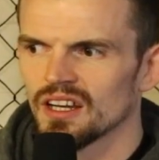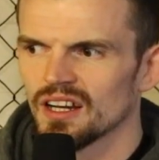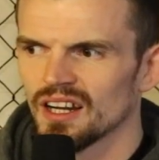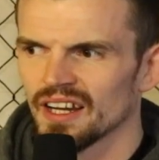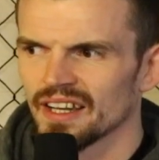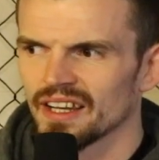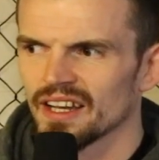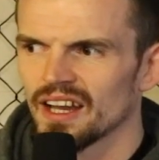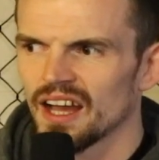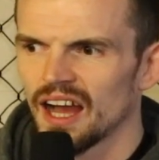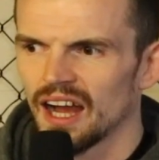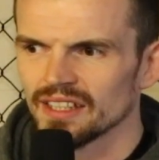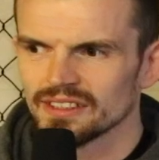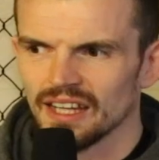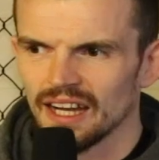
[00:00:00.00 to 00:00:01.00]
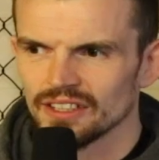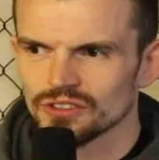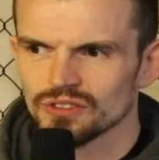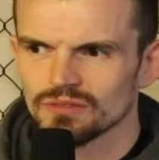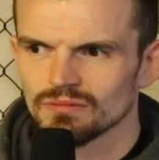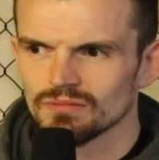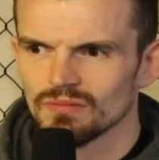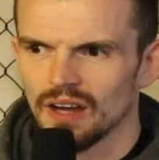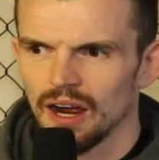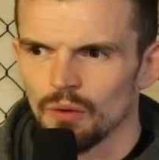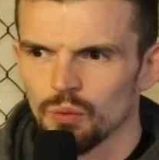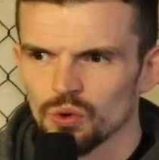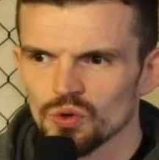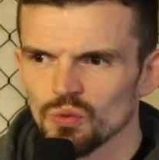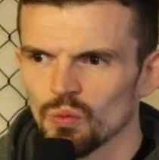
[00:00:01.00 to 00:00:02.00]
Like I
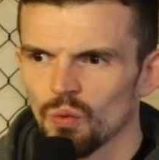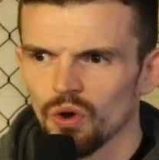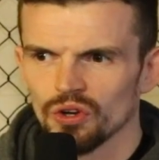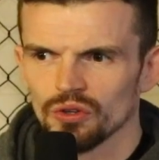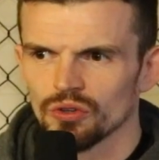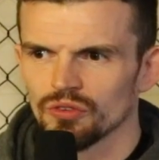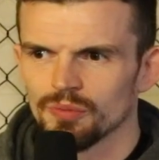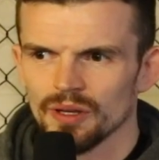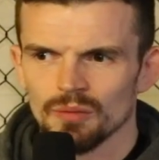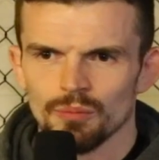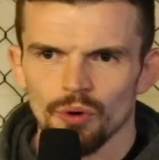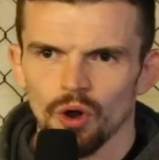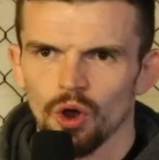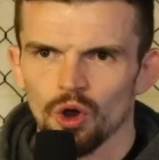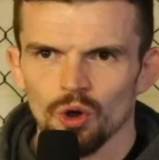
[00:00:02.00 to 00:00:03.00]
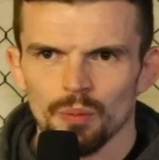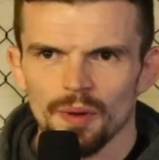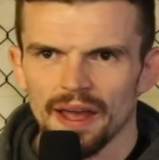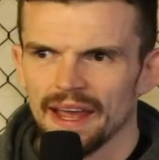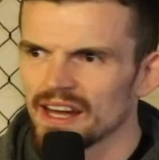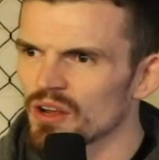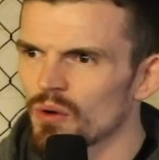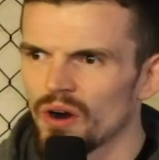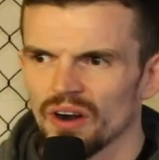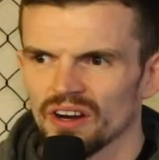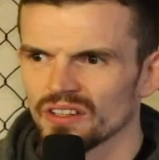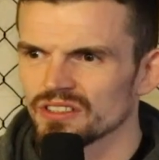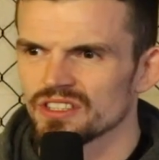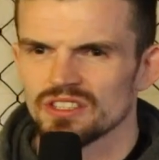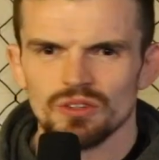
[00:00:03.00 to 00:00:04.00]
wouldn't want to have been brought up anywhere
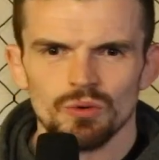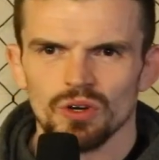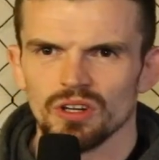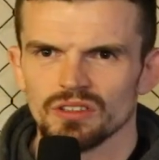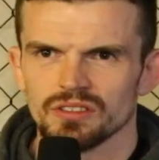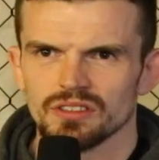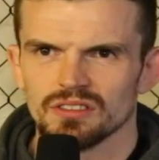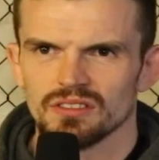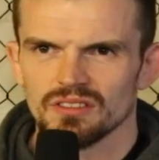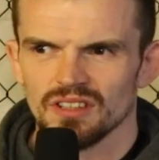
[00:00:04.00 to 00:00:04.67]
else in the world.